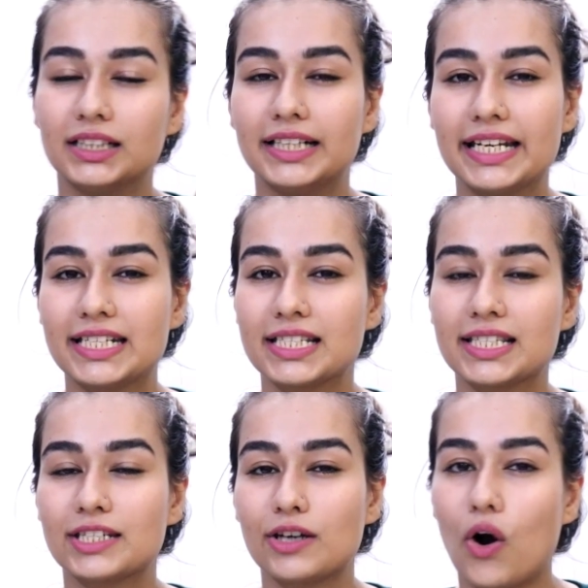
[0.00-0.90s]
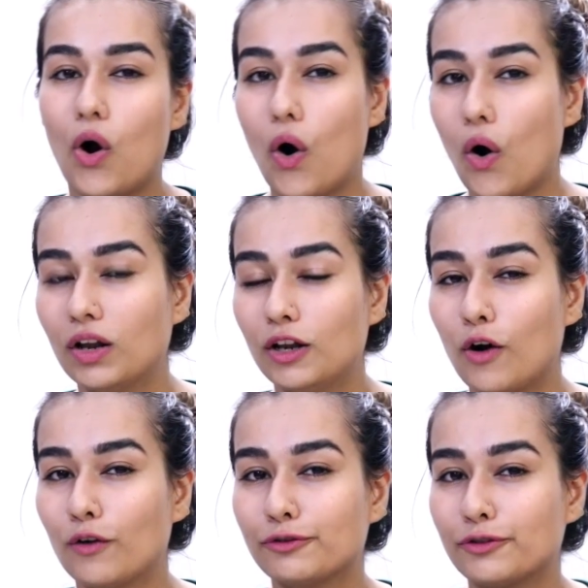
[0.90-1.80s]
latest haul
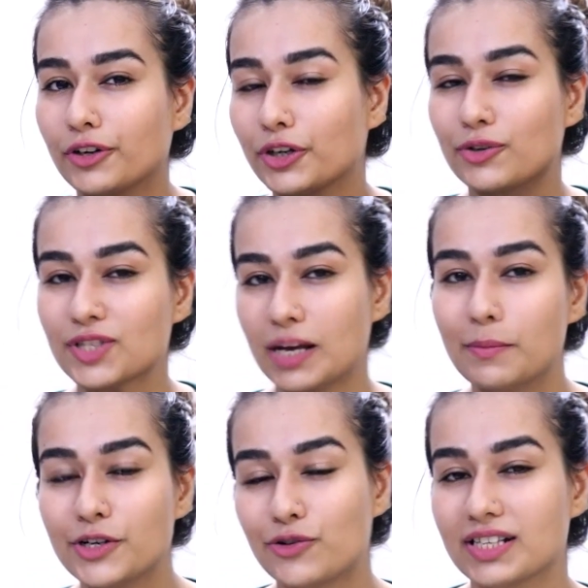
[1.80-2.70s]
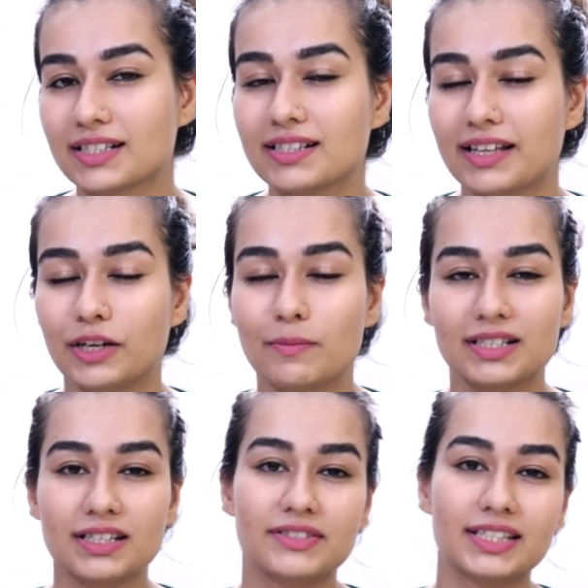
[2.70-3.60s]
of summer dresses, then you
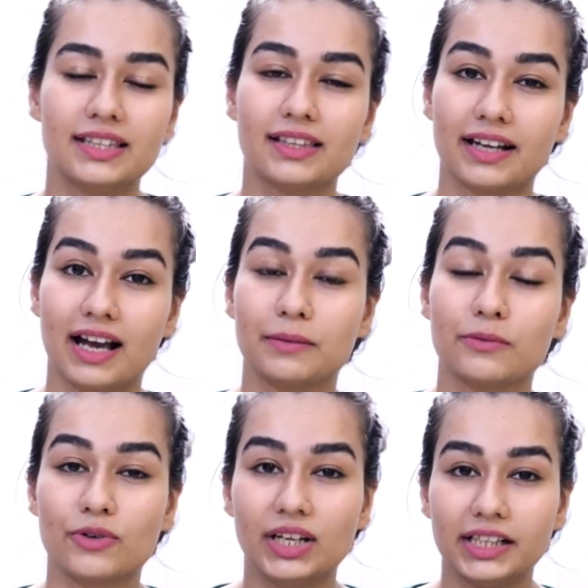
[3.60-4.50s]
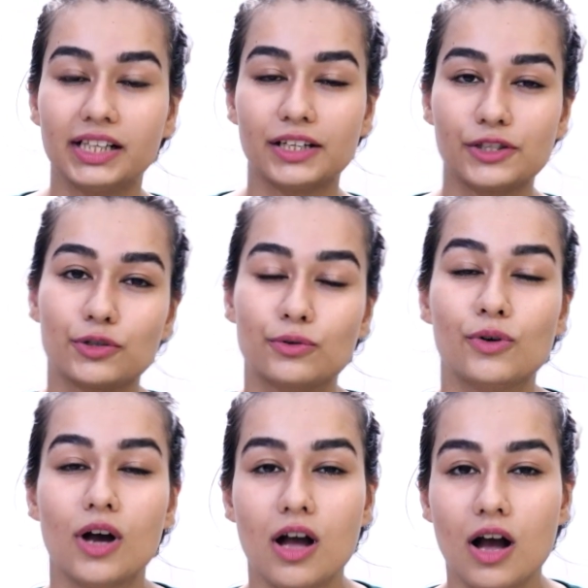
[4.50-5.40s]
must have seen that I'm really
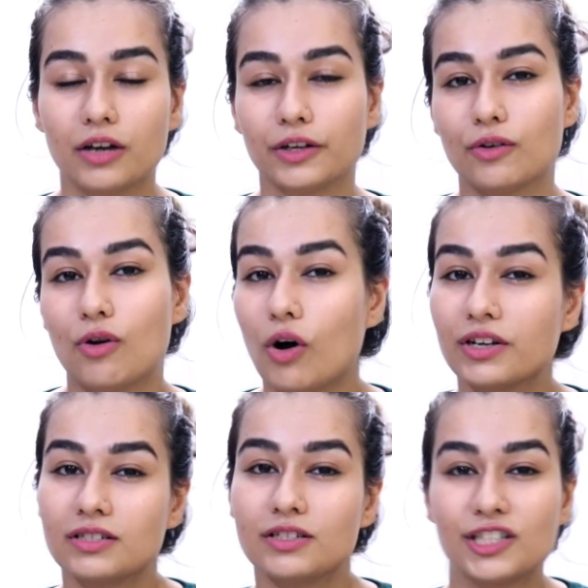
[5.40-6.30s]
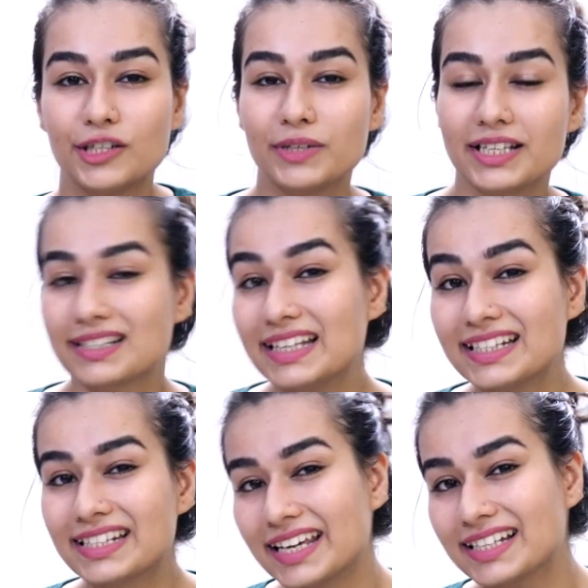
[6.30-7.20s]
into cotton tunics
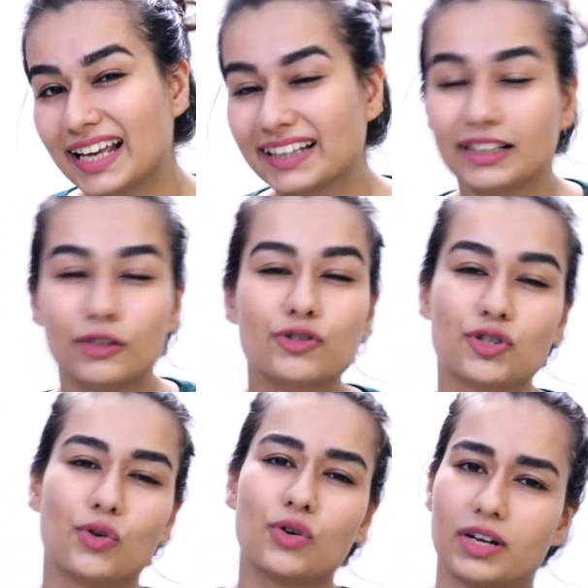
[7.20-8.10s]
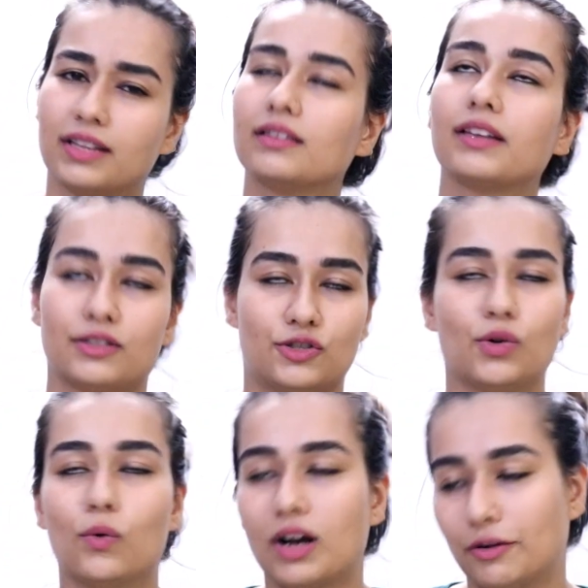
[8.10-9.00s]
these days, and they look so good and they are
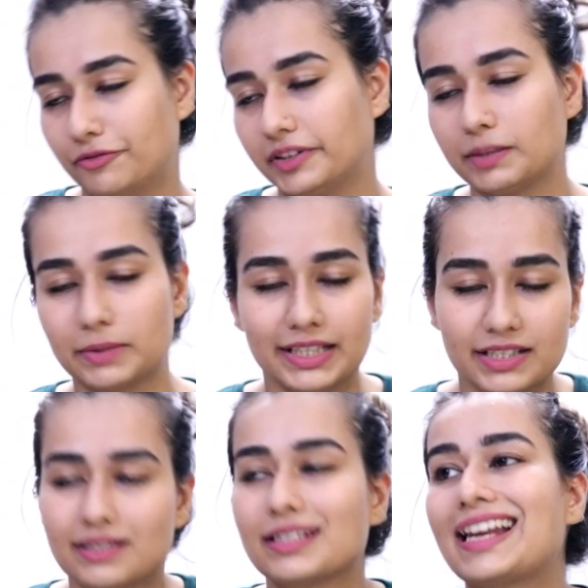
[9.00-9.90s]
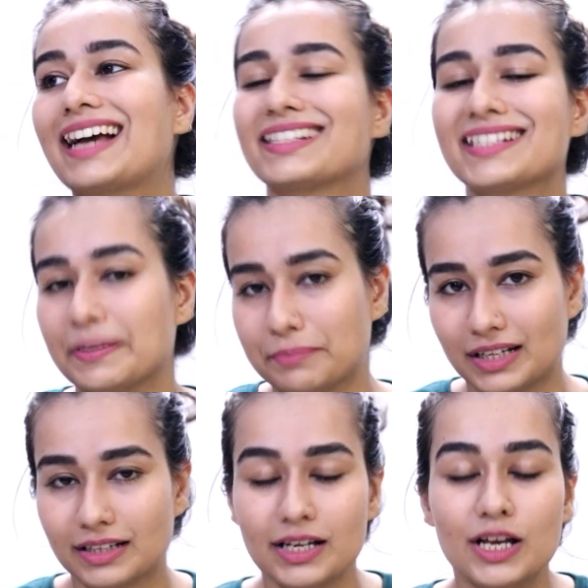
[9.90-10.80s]
so comfortable. Let's just accept
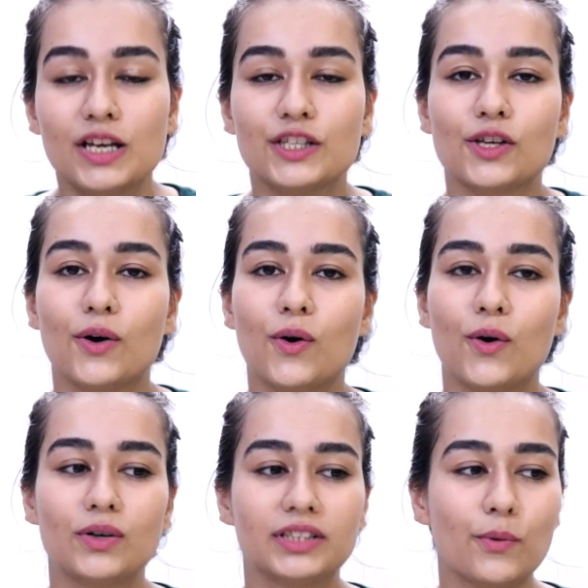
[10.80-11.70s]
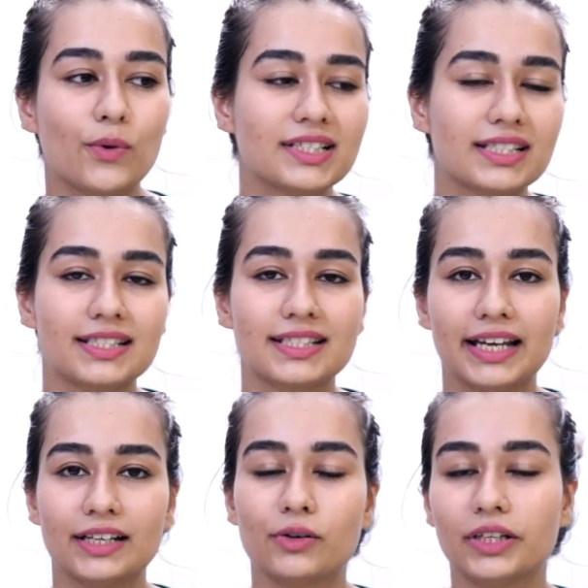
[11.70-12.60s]
it. So there was this
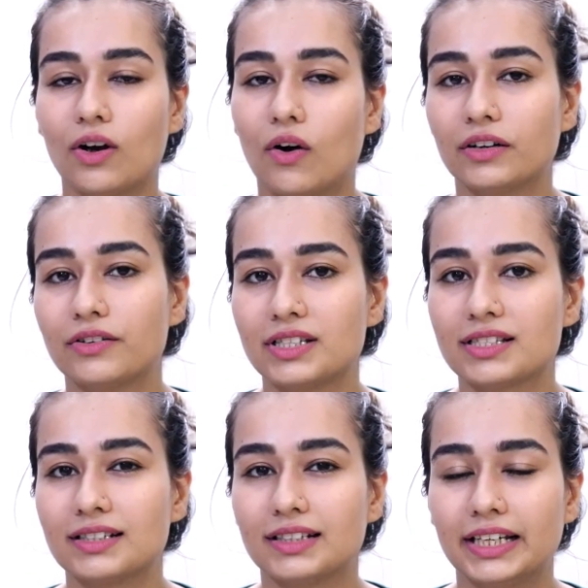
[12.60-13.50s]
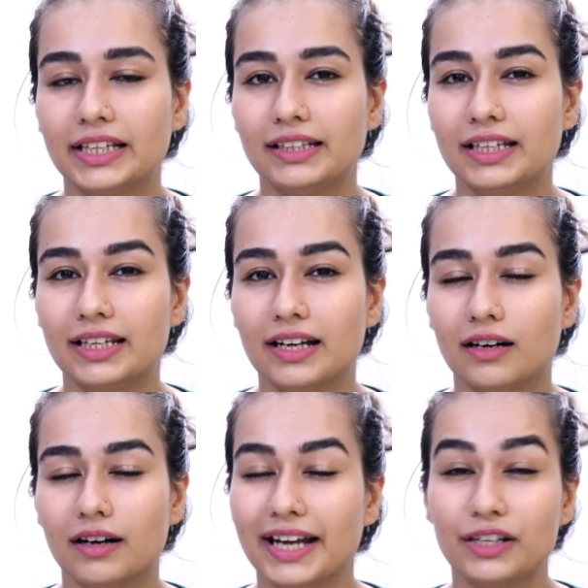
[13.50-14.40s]
sale going on recently, the
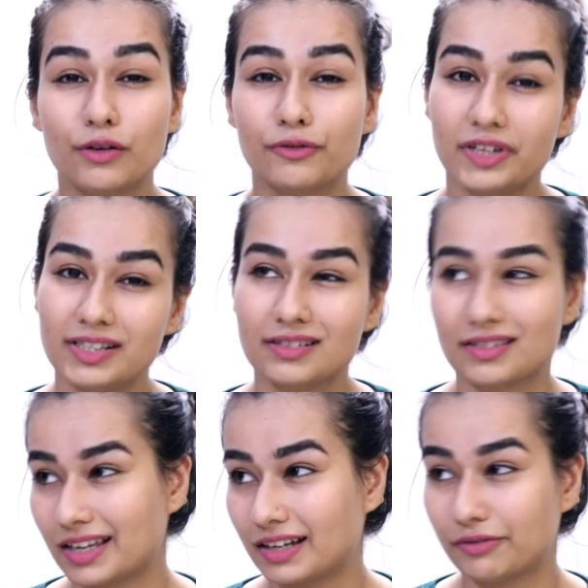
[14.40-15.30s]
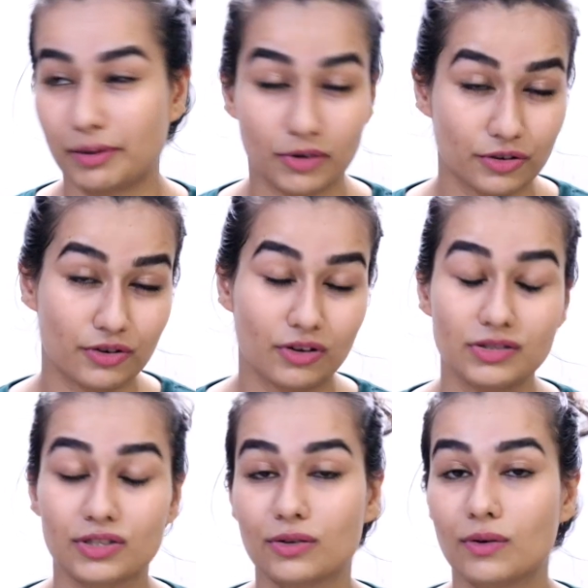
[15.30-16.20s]
end of recent sale if I'm not
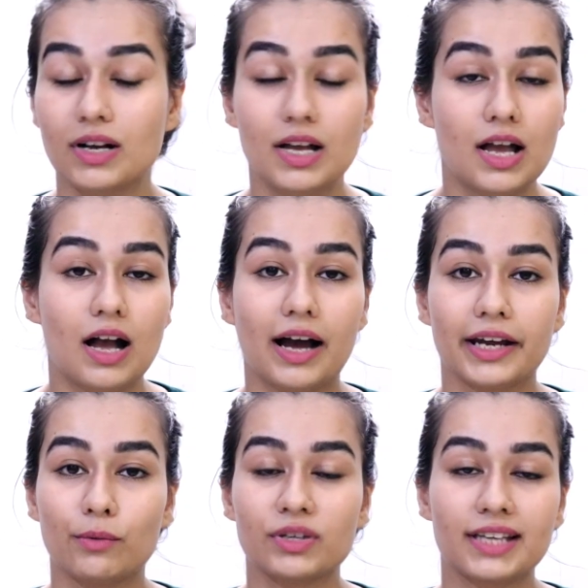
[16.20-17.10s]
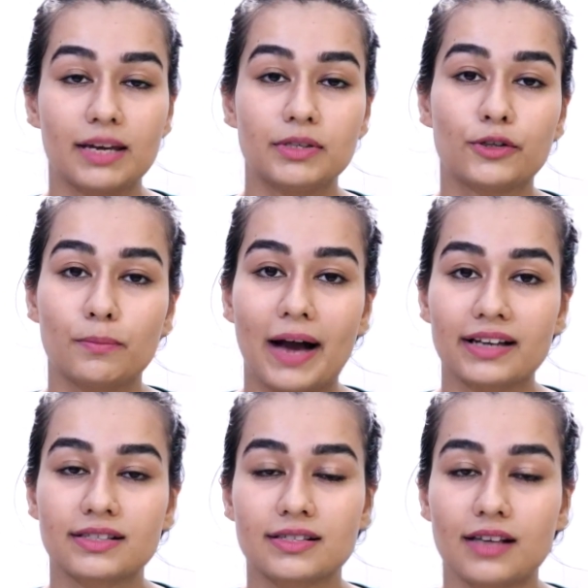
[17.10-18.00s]
wrong. So I was able to
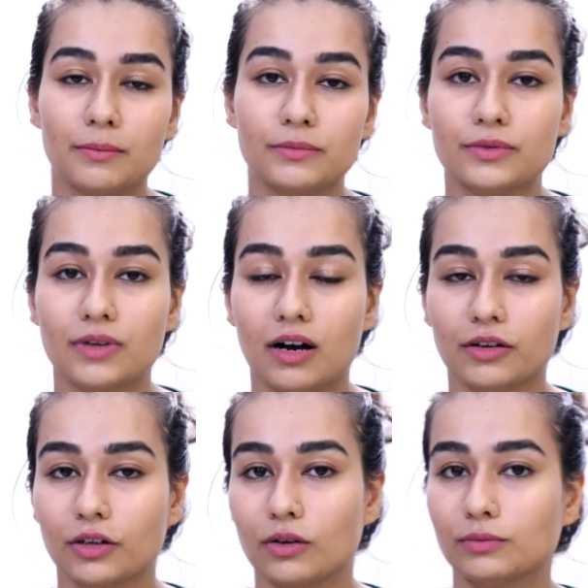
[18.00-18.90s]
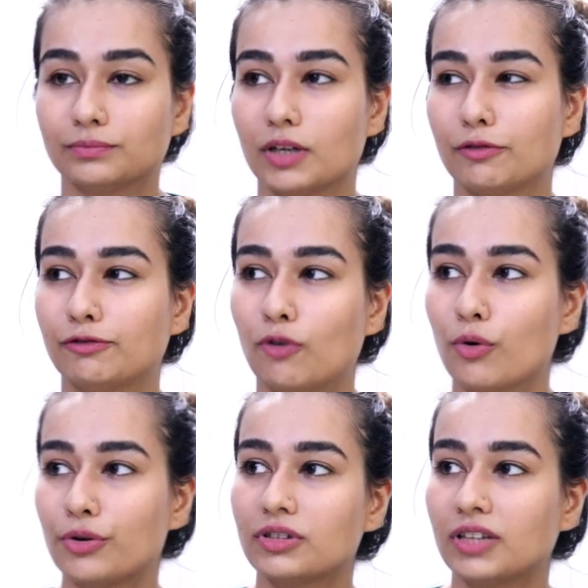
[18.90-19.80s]
bag some
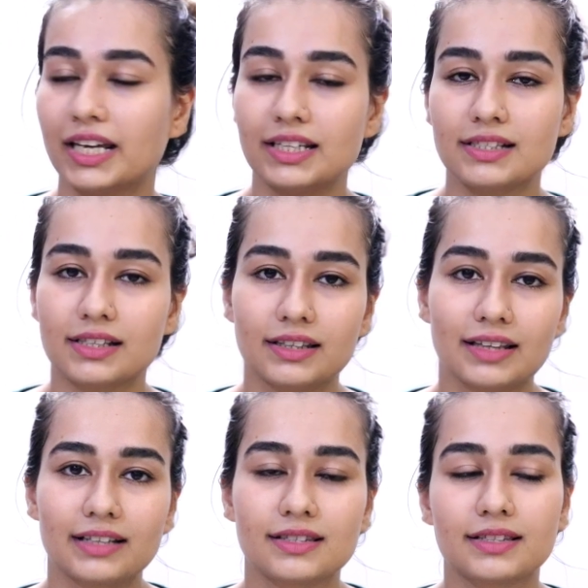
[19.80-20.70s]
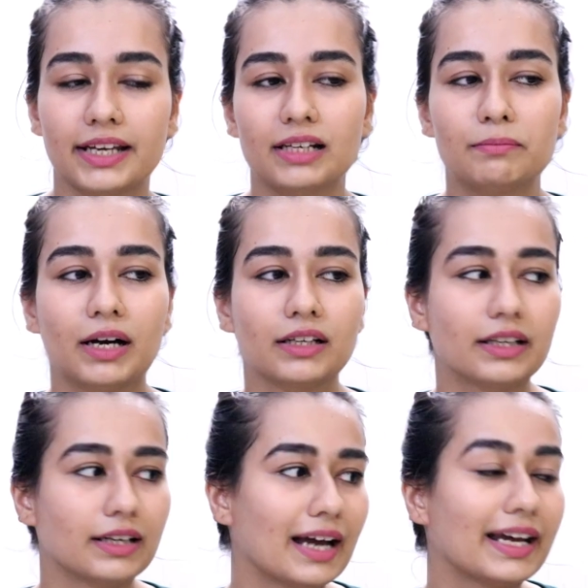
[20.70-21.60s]
4 things in that sale, but
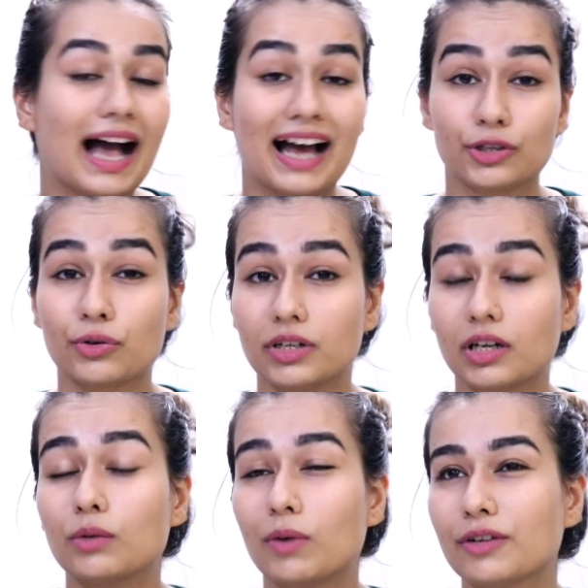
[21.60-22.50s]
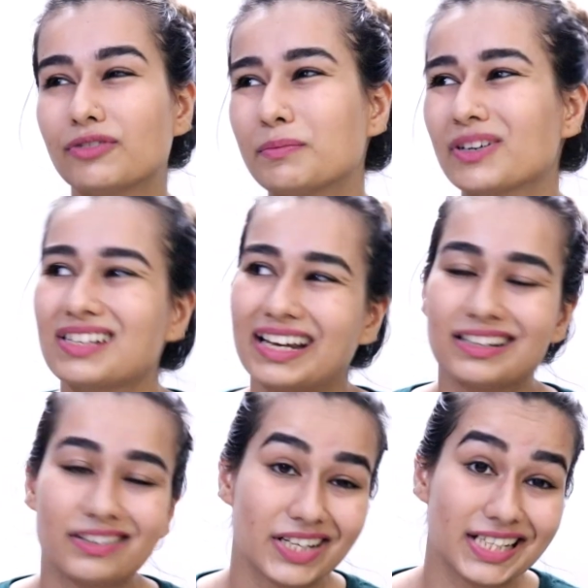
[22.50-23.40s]
then I had to return one of them because I
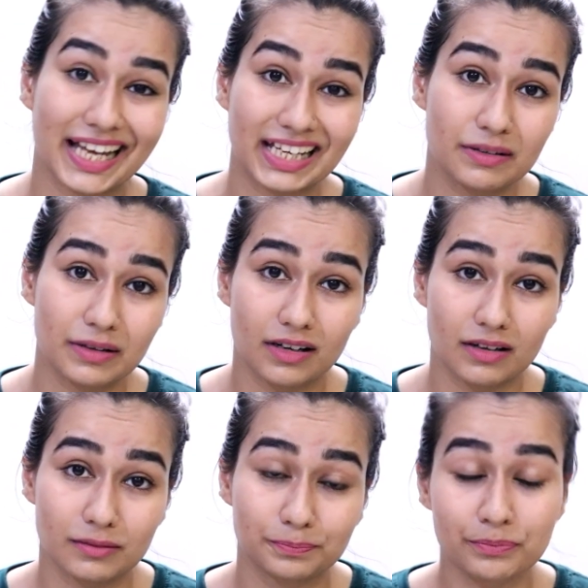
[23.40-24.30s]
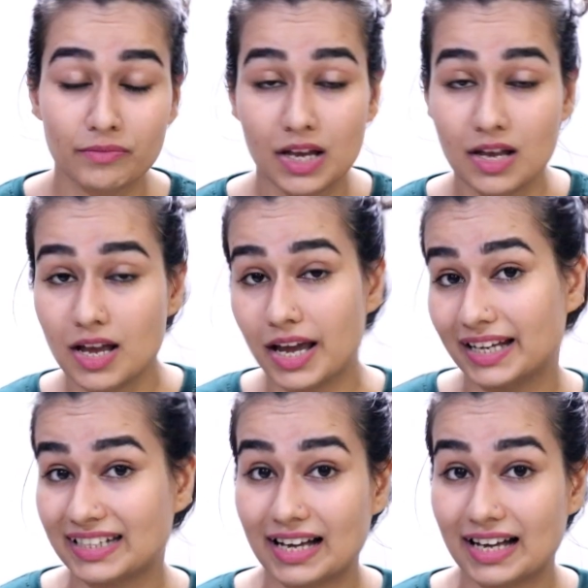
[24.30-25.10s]
didn't really like it